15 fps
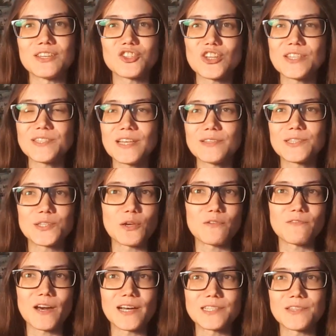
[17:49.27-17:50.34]
it shuts down so
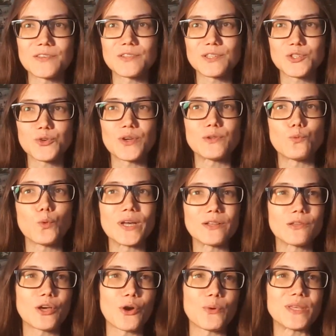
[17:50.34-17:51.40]
fast that the screen
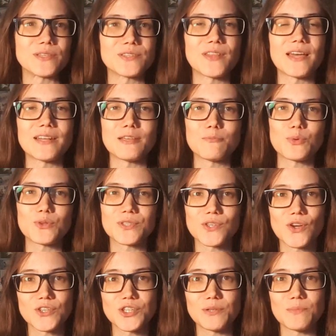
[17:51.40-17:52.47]
will go into that input
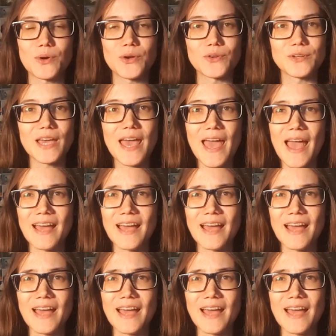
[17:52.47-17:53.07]
searching mode,